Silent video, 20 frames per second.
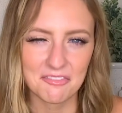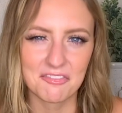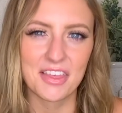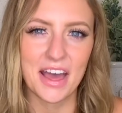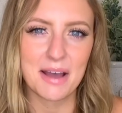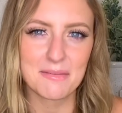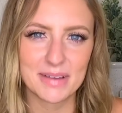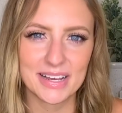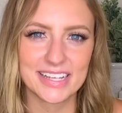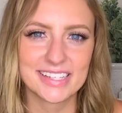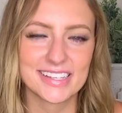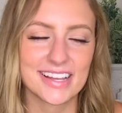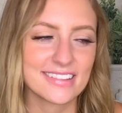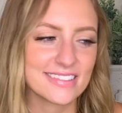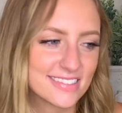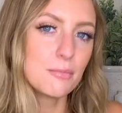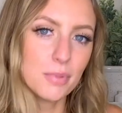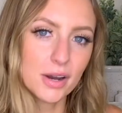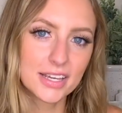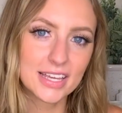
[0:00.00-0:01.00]
that makes sense.
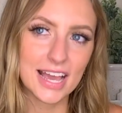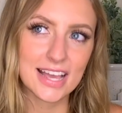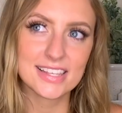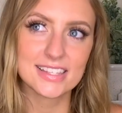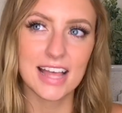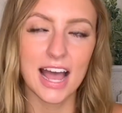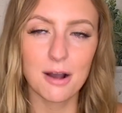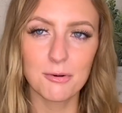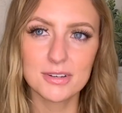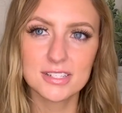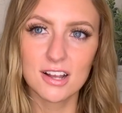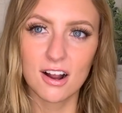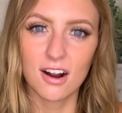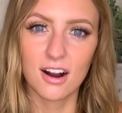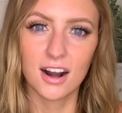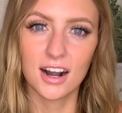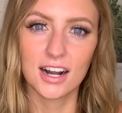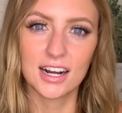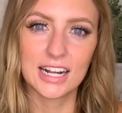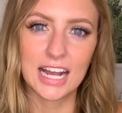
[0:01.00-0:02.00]
But yes, that was
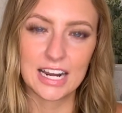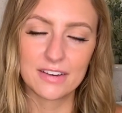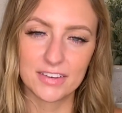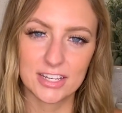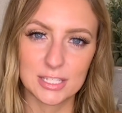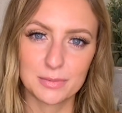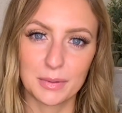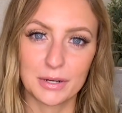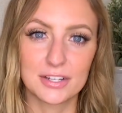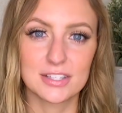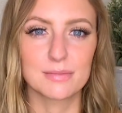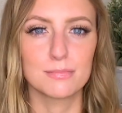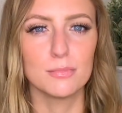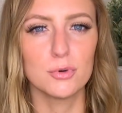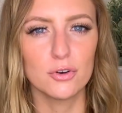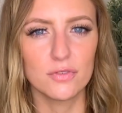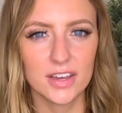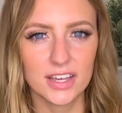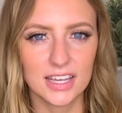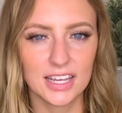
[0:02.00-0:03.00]
our kind of experience
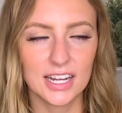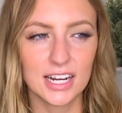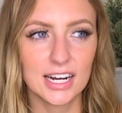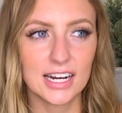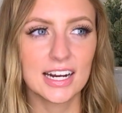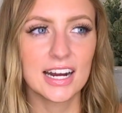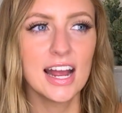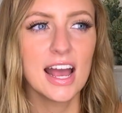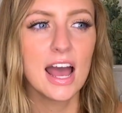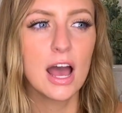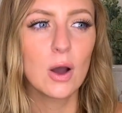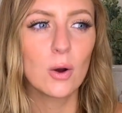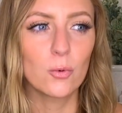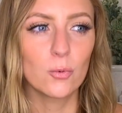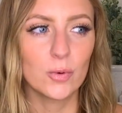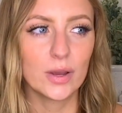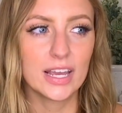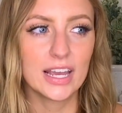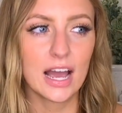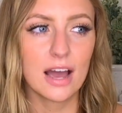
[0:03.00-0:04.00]
moving here.
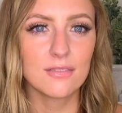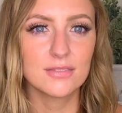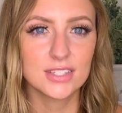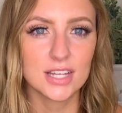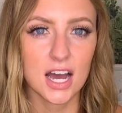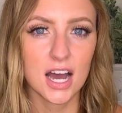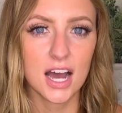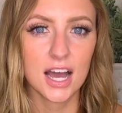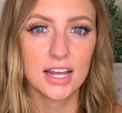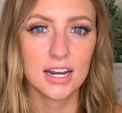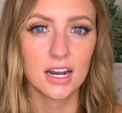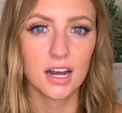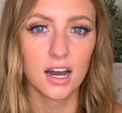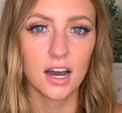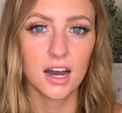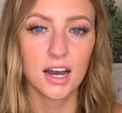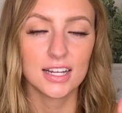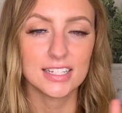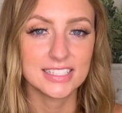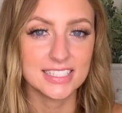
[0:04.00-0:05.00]
We have done
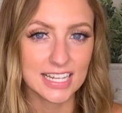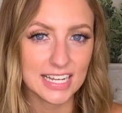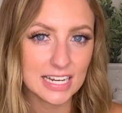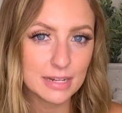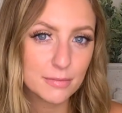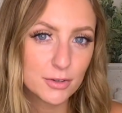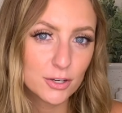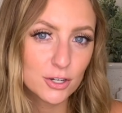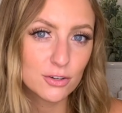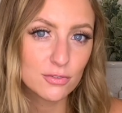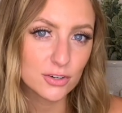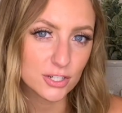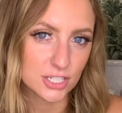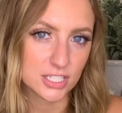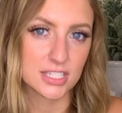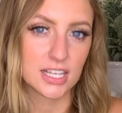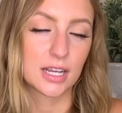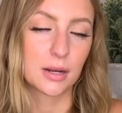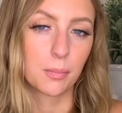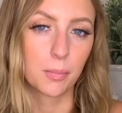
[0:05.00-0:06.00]
a ditty move, which is
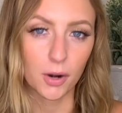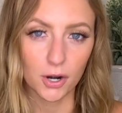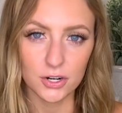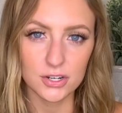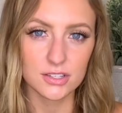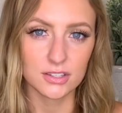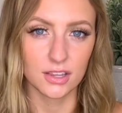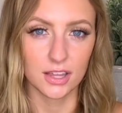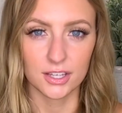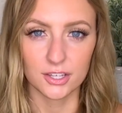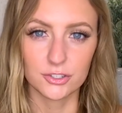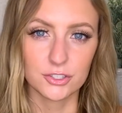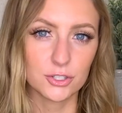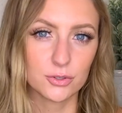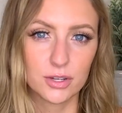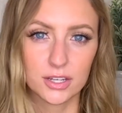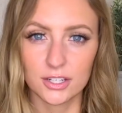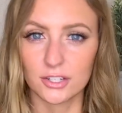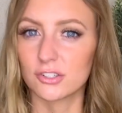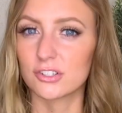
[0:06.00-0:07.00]
like like you do
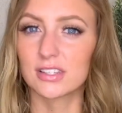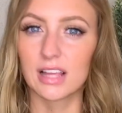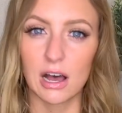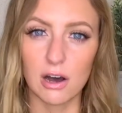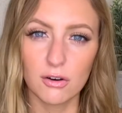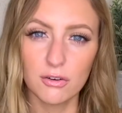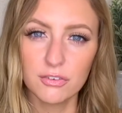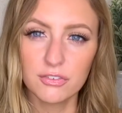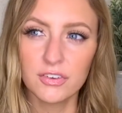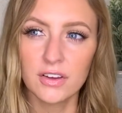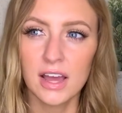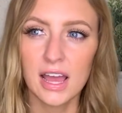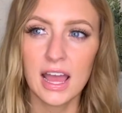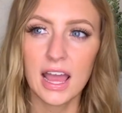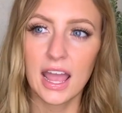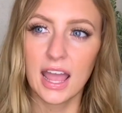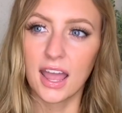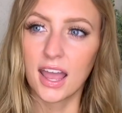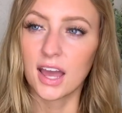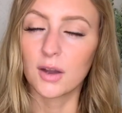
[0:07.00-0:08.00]
it yourself,
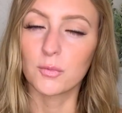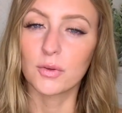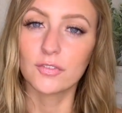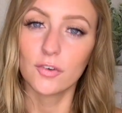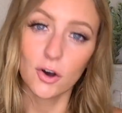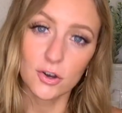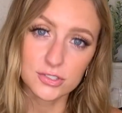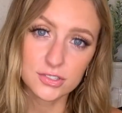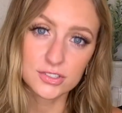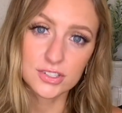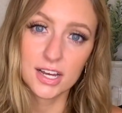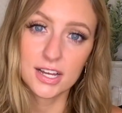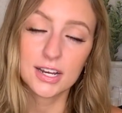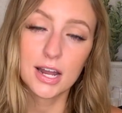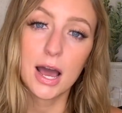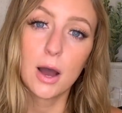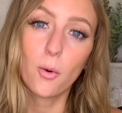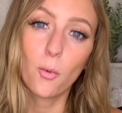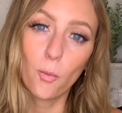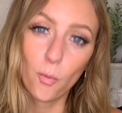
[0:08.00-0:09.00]
and we've also done
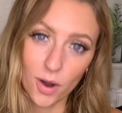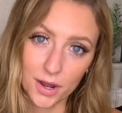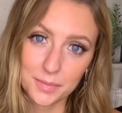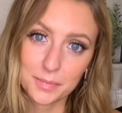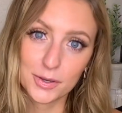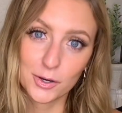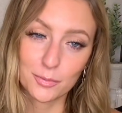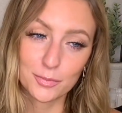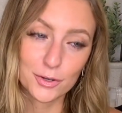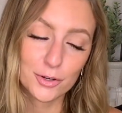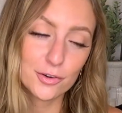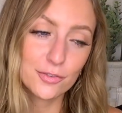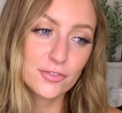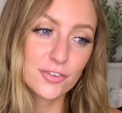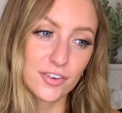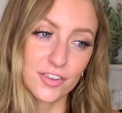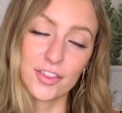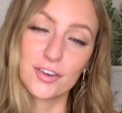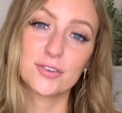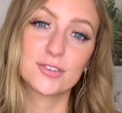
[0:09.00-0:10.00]
1 mil move
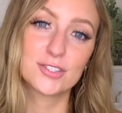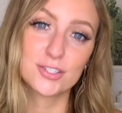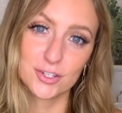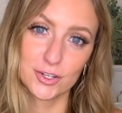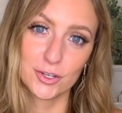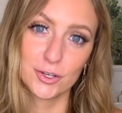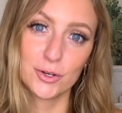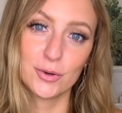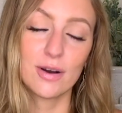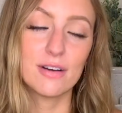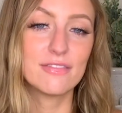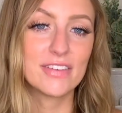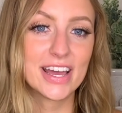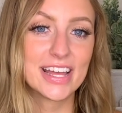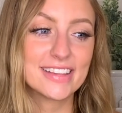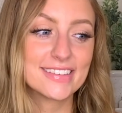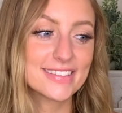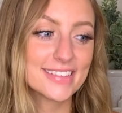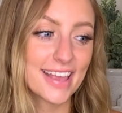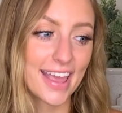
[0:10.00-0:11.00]
for those 2
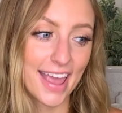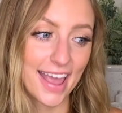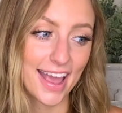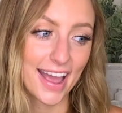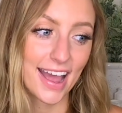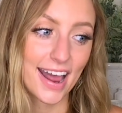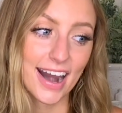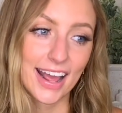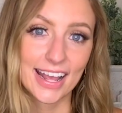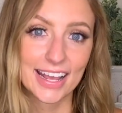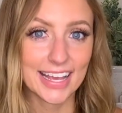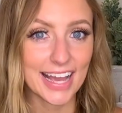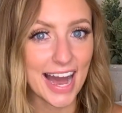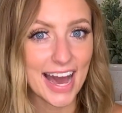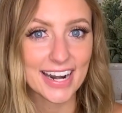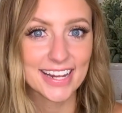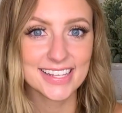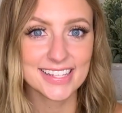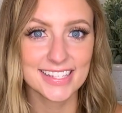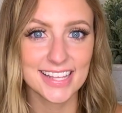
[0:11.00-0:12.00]
events. And
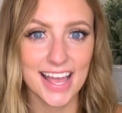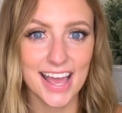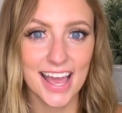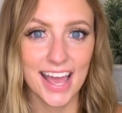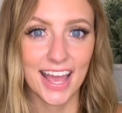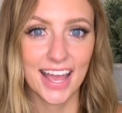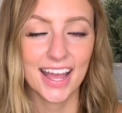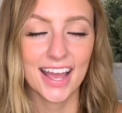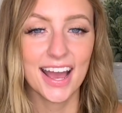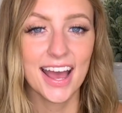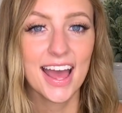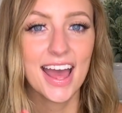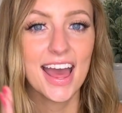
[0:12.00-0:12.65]
gotta say,